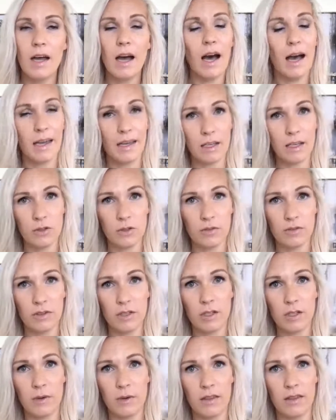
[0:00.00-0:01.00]
I can do a
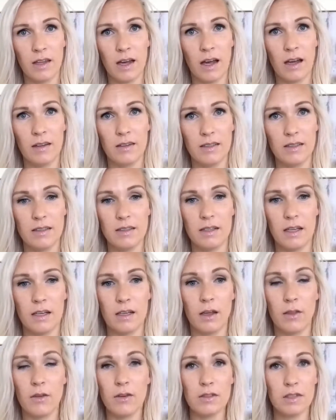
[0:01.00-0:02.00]
video on that
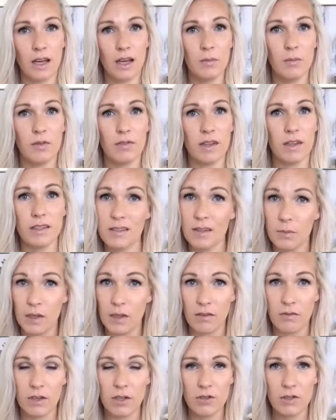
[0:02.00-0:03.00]
another time. If that's
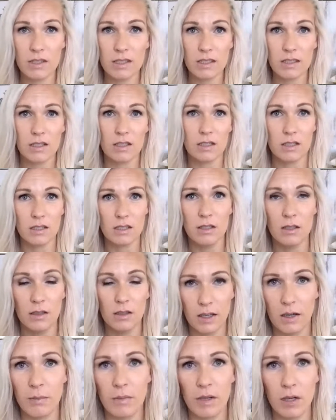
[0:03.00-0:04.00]
something of interest, just
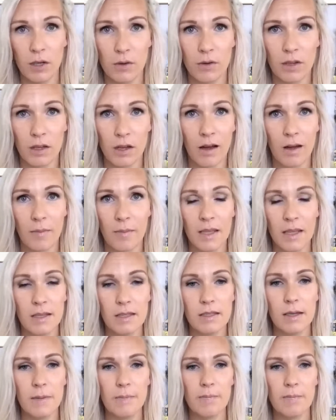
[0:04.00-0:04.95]
let me know in the comments.